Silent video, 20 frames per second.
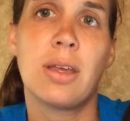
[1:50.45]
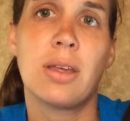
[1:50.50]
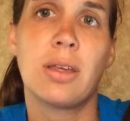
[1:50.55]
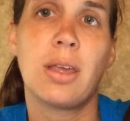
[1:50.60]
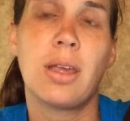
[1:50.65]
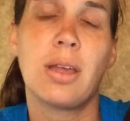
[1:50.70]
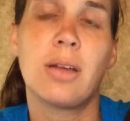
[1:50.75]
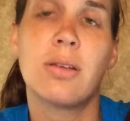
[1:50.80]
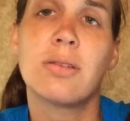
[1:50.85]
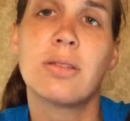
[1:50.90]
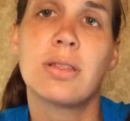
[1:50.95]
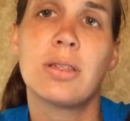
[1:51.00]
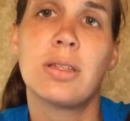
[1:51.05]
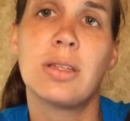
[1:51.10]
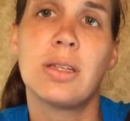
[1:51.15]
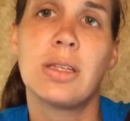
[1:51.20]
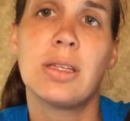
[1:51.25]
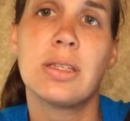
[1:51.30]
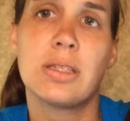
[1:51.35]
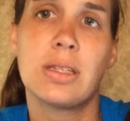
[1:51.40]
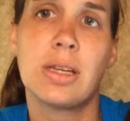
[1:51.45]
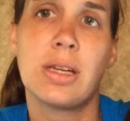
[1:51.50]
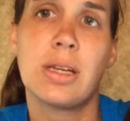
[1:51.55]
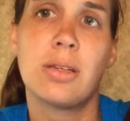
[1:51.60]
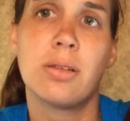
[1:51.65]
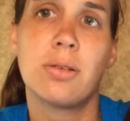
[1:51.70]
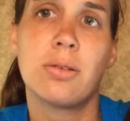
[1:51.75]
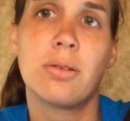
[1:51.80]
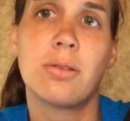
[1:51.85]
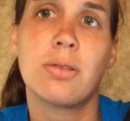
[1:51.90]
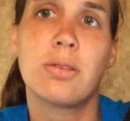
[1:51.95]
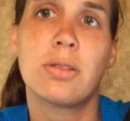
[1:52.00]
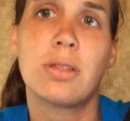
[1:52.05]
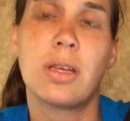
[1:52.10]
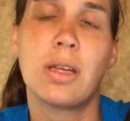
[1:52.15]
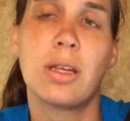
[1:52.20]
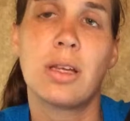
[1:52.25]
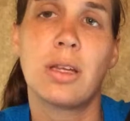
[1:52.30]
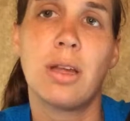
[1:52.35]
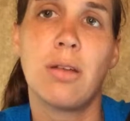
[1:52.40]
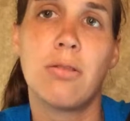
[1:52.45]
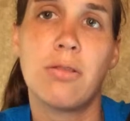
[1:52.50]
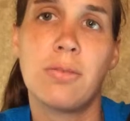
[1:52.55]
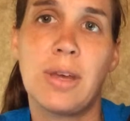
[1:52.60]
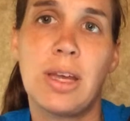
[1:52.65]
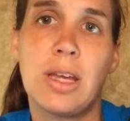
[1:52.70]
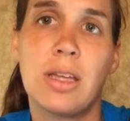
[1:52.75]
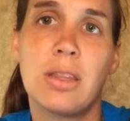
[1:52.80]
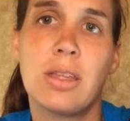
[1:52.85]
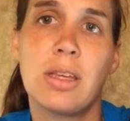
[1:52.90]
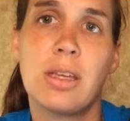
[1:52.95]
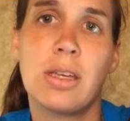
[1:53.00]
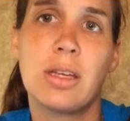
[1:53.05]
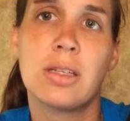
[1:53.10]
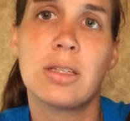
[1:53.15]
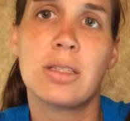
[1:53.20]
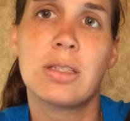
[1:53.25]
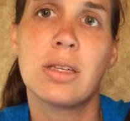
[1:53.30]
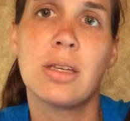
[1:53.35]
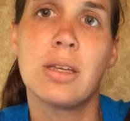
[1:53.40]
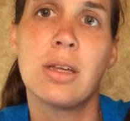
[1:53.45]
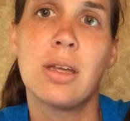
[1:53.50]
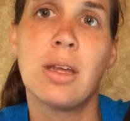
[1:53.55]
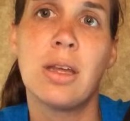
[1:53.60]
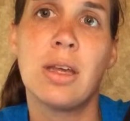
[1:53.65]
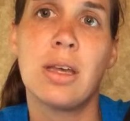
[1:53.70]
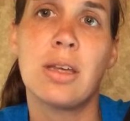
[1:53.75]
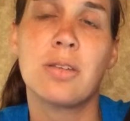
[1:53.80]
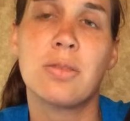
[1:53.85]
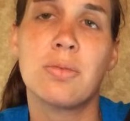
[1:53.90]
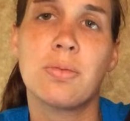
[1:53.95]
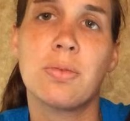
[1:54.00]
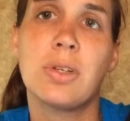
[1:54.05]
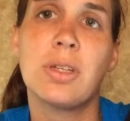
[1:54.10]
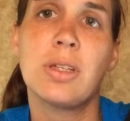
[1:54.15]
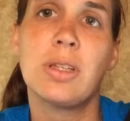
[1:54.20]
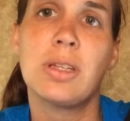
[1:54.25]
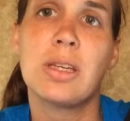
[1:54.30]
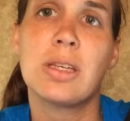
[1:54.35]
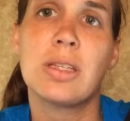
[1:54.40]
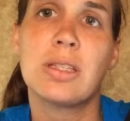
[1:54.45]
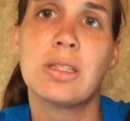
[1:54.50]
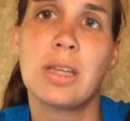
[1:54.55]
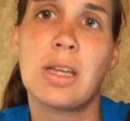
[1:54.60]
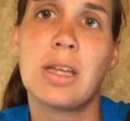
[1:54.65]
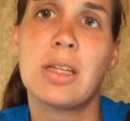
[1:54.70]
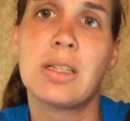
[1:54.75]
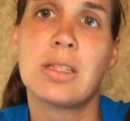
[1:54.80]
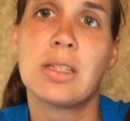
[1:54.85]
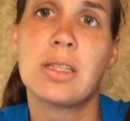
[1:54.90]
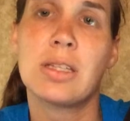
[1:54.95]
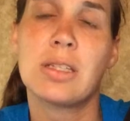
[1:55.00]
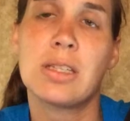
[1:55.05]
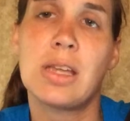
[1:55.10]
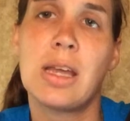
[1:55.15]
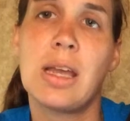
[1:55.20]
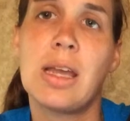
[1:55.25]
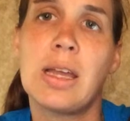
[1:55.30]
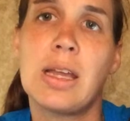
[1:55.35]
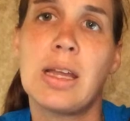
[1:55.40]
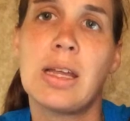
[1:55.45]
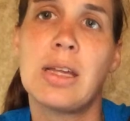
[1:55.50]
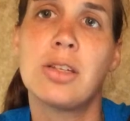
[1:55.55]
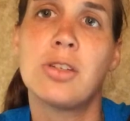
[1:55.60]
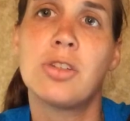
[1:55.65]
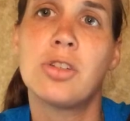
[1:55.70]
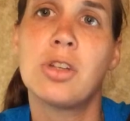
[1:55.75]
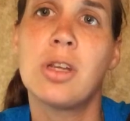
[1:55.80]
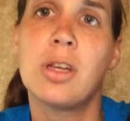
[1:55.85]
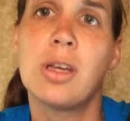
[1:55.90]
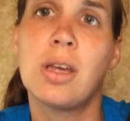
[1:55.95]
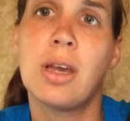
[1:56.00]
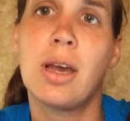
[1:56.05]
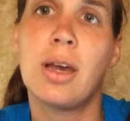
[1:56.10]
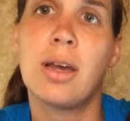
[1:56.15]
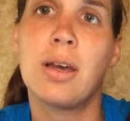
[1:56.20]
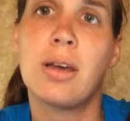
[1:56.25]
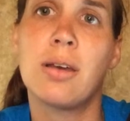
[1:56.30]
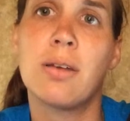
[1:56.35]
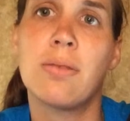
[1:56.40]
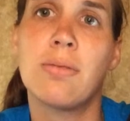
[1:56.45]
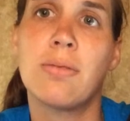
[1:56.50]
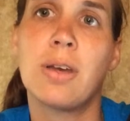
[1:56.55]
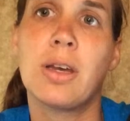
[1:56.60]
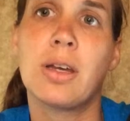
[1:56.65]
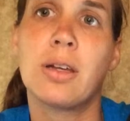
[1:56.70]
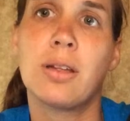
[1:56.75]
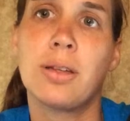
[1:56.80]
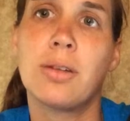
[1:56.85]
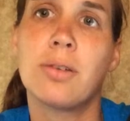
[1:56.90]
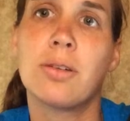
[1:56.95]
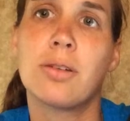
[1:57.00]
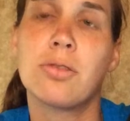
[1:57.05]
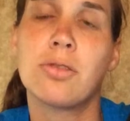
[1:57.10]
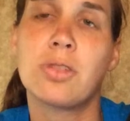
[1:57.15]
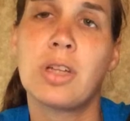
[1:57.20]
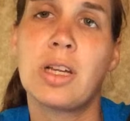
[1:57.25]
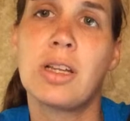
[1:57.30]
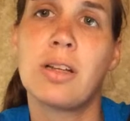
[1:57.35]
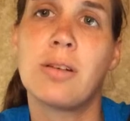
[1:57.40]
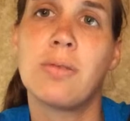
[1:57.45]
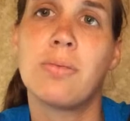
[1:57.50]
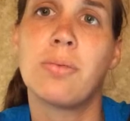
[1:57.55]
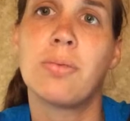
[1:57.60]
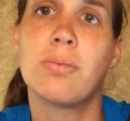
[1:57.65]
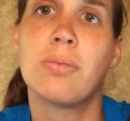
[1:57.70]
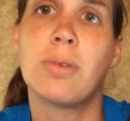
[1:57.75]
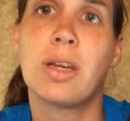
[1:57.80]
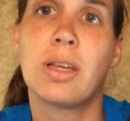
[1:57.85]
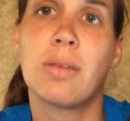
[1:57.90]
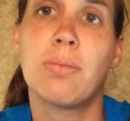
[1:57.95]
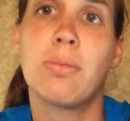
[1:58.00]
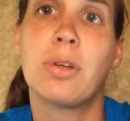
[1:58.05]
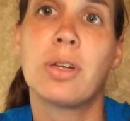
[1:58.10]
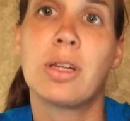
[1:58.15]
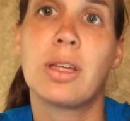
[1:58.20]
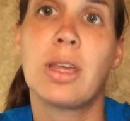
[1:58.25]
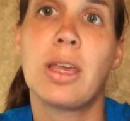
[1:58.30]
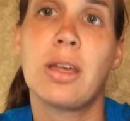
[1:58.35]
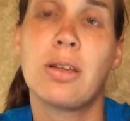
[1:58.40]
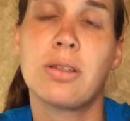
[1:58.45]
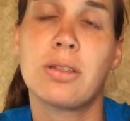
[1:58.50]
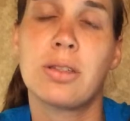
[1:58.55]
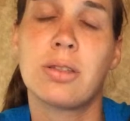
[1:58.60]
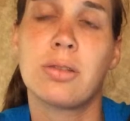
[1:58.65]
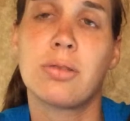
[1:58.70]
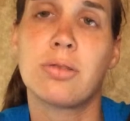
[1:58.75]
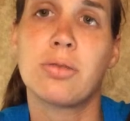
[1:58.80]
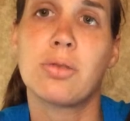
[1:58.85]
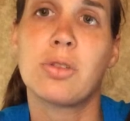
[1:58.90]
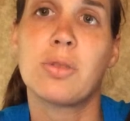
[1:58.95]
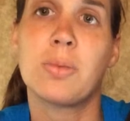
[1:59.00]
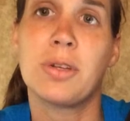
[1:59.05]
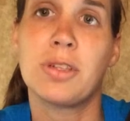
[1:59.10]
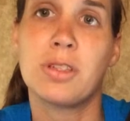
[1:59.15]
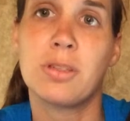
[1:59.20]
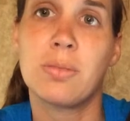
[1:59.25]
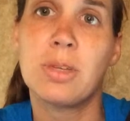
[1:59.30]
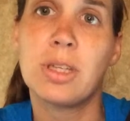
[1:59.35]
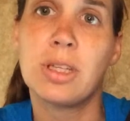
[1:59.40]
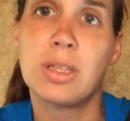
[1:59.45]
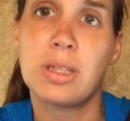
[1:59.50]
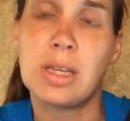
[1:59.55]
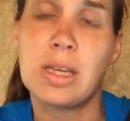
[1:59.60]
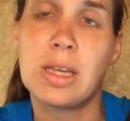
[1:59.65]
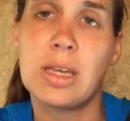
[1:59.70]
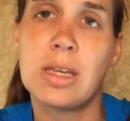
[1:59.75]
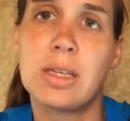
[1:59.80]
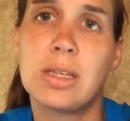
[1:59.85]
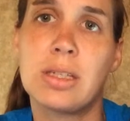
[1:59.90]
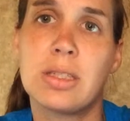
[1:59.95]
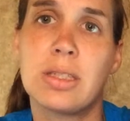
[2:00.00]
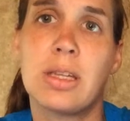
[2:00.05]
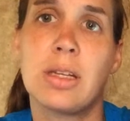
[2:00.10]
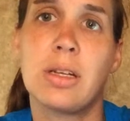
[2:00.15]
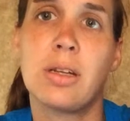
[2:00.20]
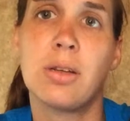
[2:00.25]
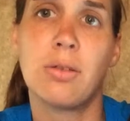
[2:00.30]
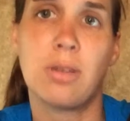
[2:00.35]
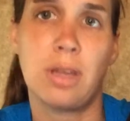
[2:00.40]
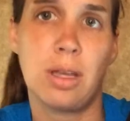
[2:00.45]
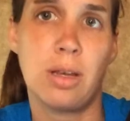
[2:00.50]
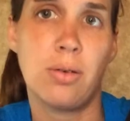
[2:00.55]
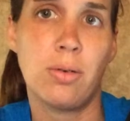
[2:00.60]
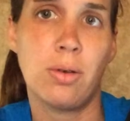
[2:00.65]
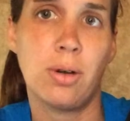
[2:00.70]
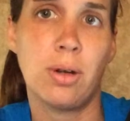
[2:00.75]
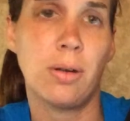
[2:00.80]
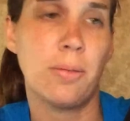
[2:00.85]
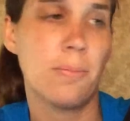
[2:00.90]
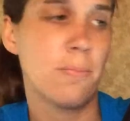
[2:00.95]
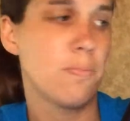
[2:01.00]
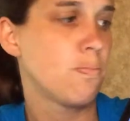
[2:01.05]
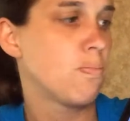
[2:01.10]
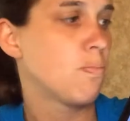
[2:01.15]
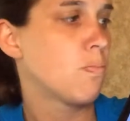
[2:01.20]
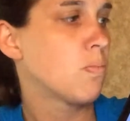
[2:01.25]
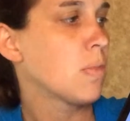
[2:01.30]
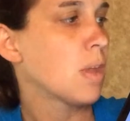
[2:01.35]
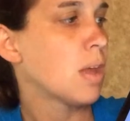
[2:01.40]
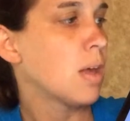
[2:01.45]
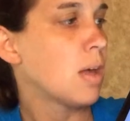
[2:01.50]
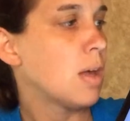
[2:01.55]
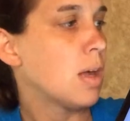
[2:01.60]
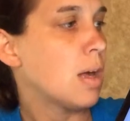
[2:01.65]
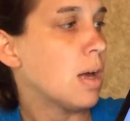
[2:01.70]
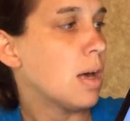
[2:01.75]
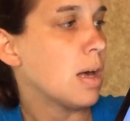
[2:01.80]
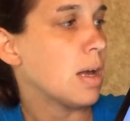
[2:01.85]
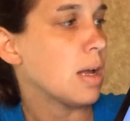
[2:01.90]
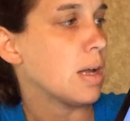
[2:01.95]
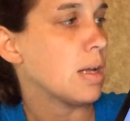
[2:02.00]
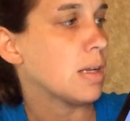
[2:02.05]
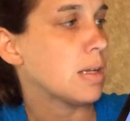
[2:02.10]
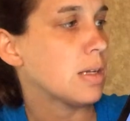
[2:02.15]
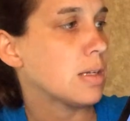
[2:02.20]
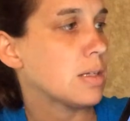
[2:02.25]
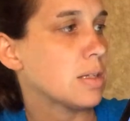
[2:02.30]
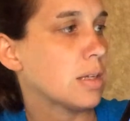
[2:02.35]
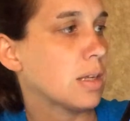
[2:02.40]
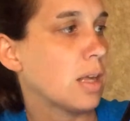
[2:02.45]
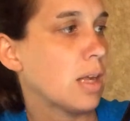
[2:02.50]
counseling standards and code of ethics really sets the stage of a clear understanding of what a counselor's responsibility is and who they are. It is a